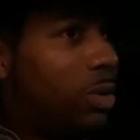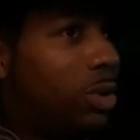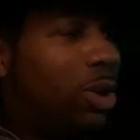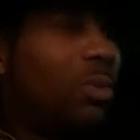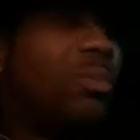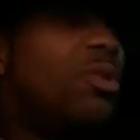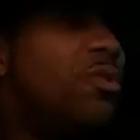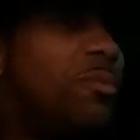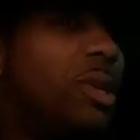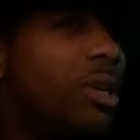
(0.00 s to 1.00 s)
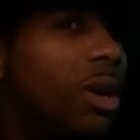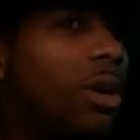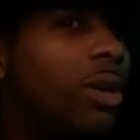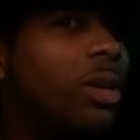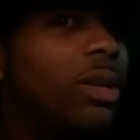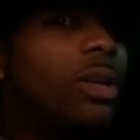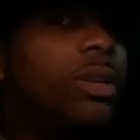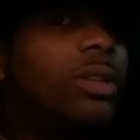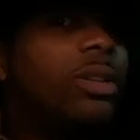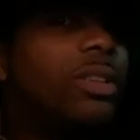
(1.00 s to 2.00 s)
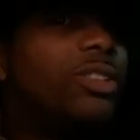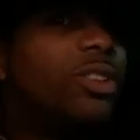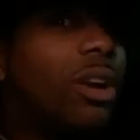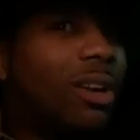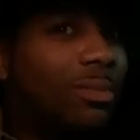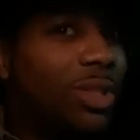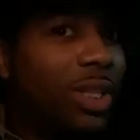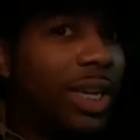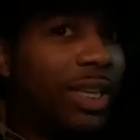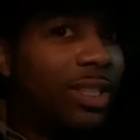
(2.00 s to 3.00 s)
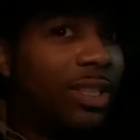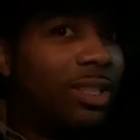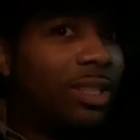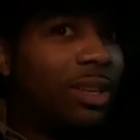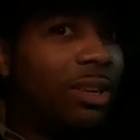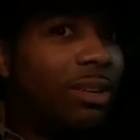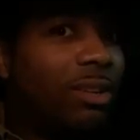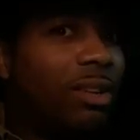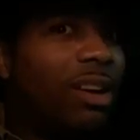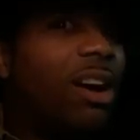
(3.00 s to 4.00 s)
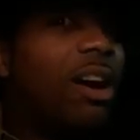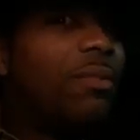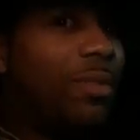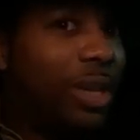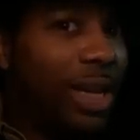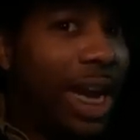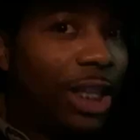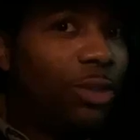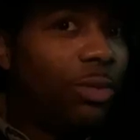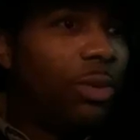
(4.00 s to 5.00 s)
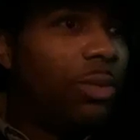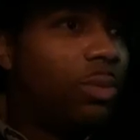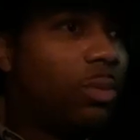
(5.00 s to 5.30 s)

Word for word: to move beyond the circumstances of the natural